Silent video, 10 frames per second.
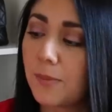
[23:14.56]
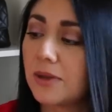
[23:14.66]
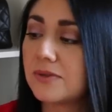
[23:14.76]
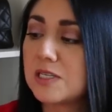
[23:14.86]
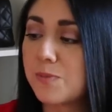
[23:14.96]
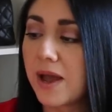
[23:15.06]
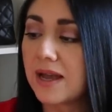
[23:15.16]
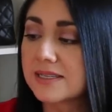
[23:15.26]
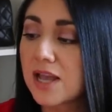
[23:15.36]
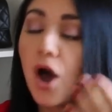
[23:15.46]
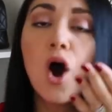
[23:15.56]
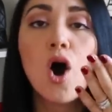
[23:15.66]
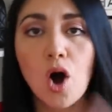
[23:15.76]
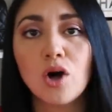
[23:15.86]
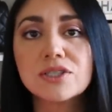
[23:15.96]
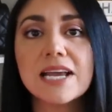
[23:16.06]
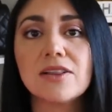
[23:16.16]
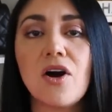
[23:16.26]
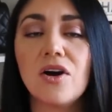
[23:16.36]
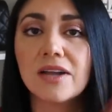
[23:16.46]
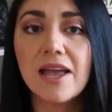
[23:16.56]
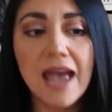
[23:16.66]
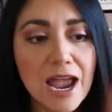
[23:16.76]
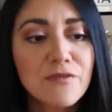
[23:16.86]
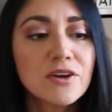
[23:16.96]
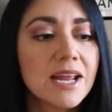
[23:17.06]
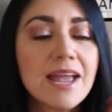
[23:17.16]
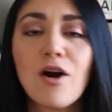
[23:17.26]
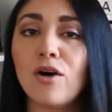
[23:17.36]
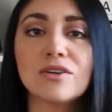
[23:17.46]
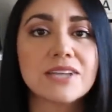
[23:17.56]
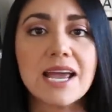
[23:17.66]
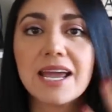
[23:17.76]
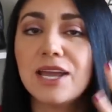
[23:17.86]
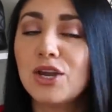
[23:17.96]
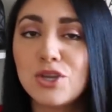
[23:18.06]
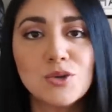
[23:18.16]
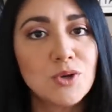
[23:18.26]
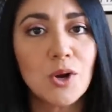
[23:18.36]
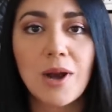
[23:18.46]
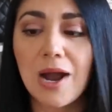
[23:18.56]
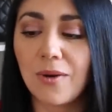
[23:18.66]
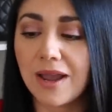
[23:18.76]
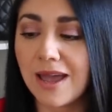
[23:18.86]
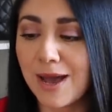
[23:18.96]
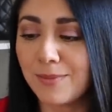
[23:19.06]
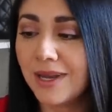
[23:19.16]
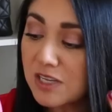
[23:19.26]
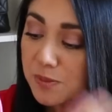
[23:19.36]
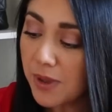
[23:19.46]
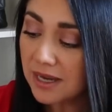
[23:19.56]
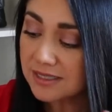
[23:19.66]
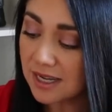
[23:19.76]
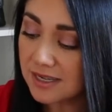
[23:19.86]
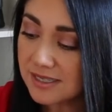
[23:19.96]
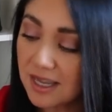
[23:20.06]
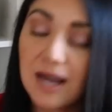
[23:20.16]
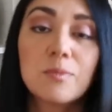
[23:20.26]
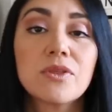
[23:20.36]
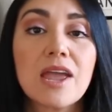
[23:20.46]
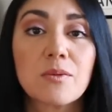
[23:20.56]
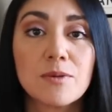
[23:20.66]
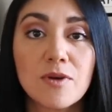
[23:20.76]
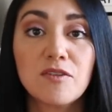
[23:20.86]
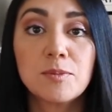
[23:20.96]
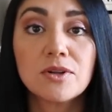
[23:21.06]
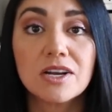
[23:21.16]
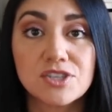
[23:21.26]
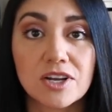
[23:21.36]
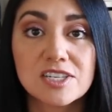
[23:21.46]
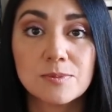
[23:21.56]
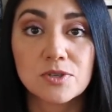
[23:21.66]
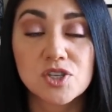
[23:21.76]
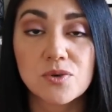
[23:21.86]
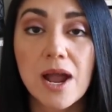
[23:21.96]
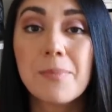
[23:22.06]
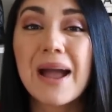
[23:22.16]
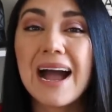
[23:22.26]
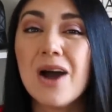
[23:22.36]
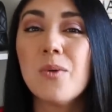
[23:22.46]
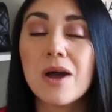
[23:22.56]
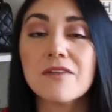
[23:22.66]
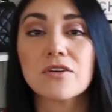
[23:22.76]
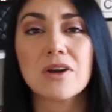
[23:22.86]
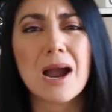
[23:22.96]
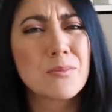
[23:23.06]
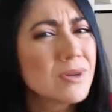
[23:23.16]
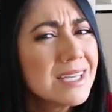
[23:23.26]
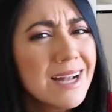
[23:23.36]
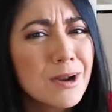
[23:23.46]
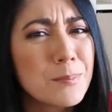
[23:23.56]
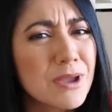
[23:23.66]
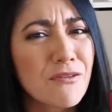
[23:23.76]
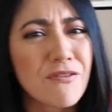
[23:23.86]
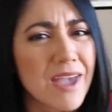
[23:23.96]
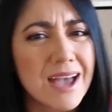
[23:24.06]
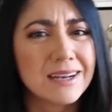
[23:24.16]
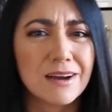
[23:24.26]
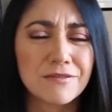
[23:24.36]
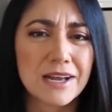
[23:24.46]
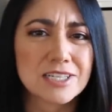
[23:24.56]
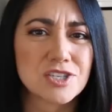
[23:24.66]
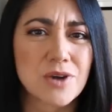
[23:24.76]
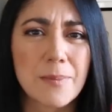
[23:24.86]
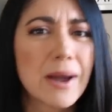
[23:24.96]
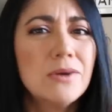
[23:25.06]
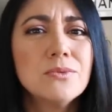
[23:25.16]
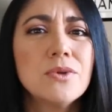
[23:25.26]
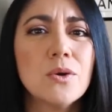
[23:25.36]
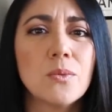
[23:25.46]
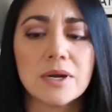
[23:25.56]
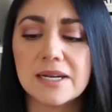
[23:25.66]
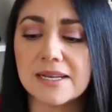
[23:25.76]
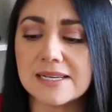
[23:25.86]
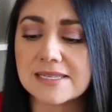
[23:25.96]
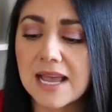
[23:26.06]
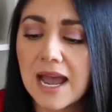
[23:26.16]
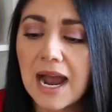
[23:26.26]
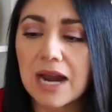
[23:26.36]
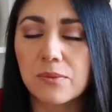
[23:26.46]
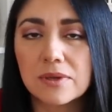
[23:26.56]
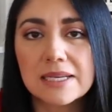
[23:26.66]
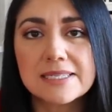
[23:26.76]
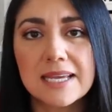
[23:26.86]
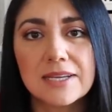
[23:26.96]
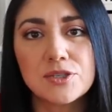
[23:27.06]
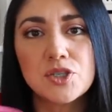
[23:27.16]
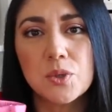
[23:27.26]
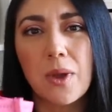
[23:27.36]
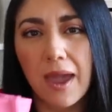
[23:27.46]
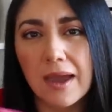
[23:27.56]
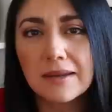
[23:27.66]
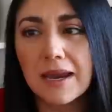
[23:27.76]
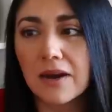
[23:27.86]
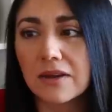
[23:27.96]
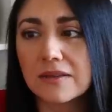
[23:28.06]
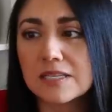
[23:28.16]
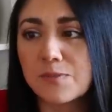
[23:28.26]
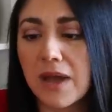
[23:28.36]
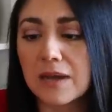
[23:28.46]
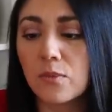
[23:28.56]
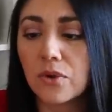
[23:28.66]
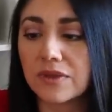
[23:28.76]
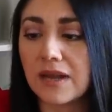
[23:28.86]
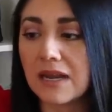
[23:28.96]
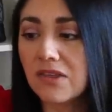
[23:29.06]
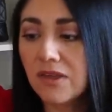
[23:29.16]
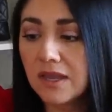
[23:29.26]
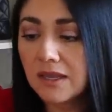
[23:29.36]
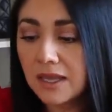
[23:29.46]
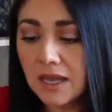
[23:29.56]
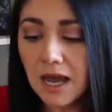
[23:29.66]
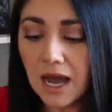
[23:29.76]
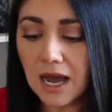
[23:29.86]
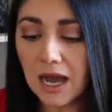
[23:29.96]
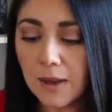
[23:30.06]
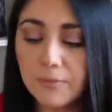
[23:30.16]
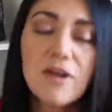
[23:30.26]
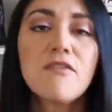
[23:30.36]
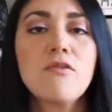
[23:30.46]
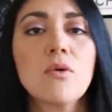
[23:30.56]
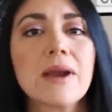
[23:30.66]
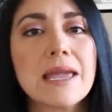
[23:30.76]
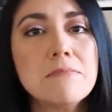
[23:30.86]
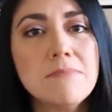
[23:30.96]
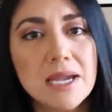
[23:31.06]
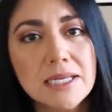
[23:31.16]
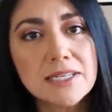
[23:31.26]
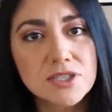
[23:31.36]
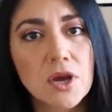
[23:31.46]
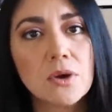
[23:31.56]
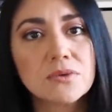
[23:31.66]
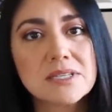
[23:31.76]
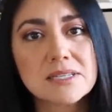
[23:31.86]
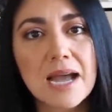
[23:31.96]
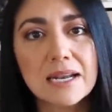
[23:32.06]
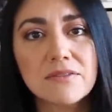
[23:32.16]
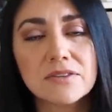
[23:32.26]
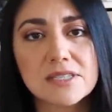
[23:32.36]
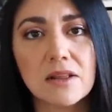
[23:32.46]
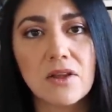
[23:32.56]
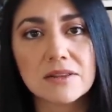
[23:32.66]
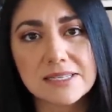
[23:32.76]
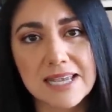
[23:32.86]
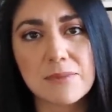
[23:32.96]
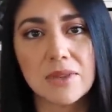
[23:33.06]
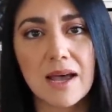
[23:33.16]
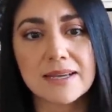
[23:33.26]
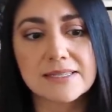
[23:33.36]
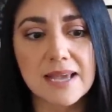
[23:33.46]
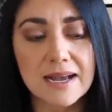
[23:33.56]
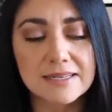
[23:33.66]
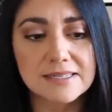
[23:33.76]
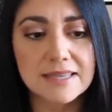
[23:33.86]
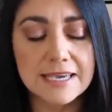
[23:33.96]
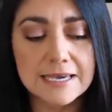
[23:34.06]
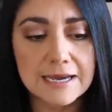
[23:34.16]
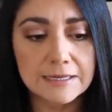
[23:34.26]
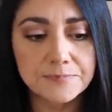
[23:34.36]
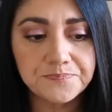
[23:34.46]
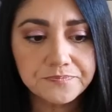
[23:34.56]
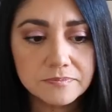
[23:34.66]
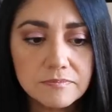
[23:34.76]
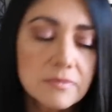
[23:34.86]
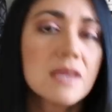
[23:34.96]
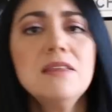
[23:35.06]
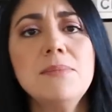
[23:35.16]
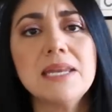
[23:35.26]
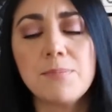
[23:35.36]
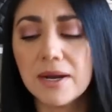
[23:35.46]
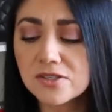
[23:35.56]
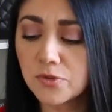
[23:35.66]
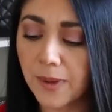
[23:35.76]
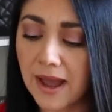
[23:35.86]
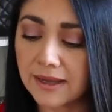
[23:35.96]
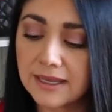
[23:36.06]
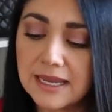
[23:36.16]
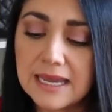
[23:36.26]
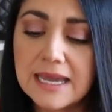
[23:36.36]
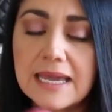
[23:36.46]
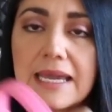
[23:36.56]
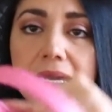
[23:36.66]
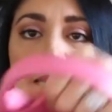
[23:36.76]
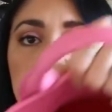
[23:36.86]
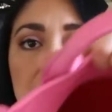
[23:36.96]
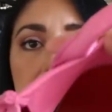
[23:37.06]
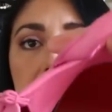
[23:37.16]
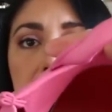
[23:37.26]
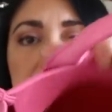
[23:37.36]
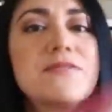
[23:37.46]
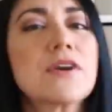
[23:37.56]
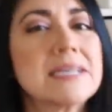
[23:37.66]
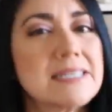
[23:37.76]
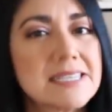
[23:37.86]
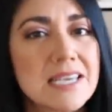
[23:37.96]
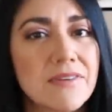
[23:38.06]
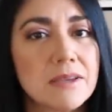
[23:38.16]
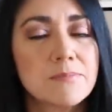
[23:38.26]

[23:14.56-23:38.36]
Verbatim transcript: about these bags all day long. Every day, all day, you know how I am. This bag does come with a removable adjustable strap. However, I'm really not a big fan of that strap. I don't know what it is. I really tend to hand carry this bag more than anything. Uh, but for a mini tote, this is kind of along the same lines as the, um, the mini puzzle bag. It, it, it's very deceiving